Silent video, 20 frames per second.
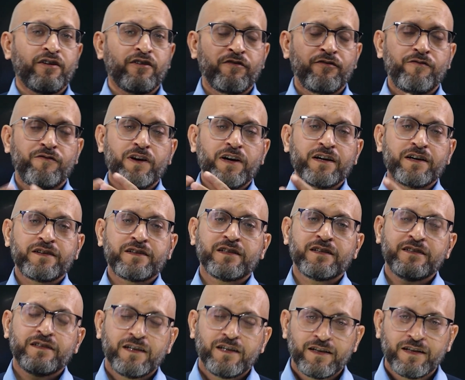work
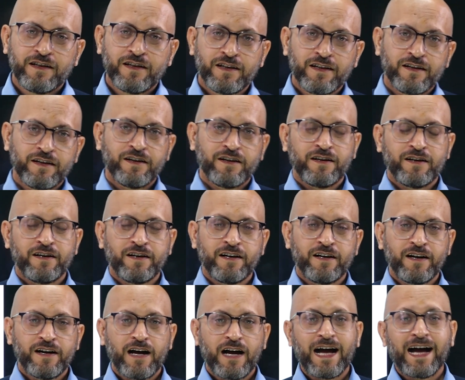done,
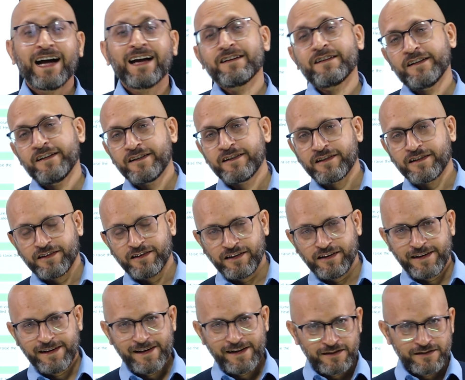and internal
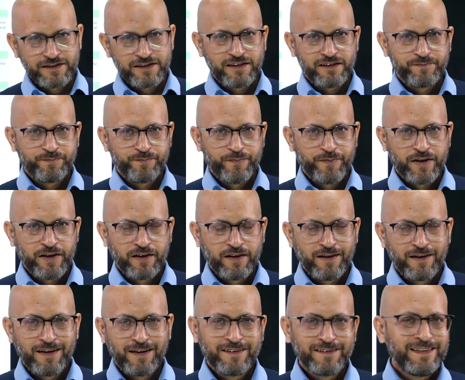energy.
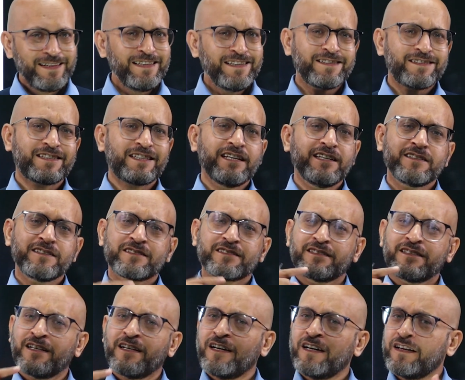These
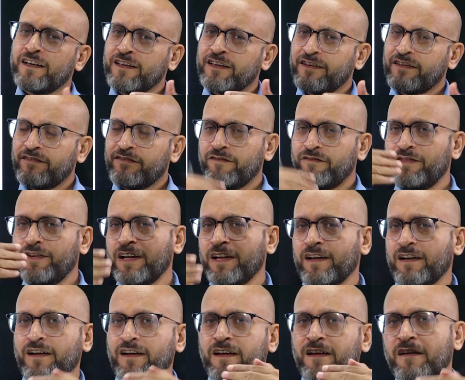things
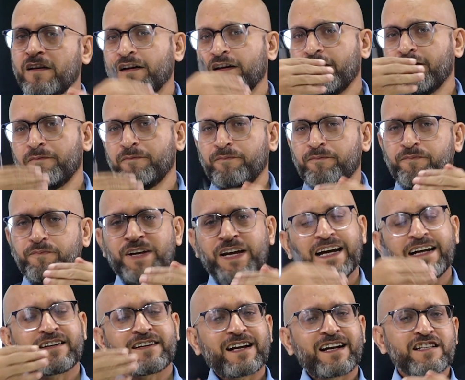will
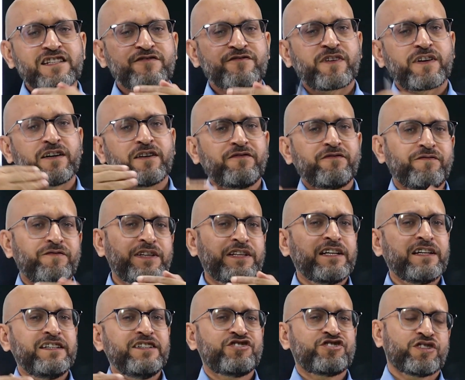get transferred
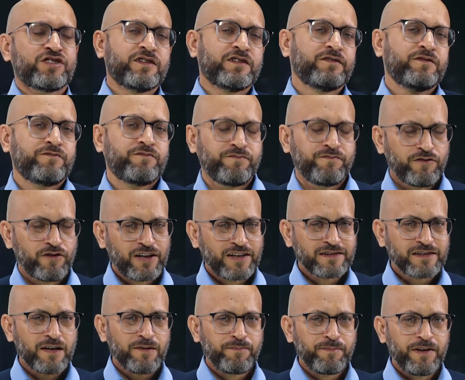within each other. For
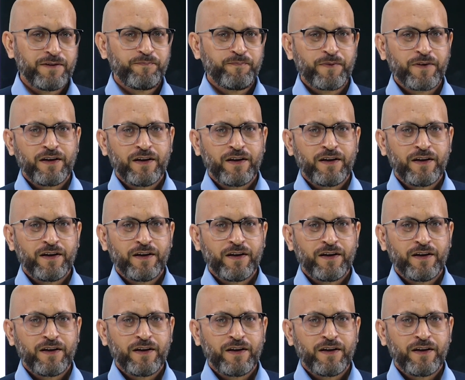example,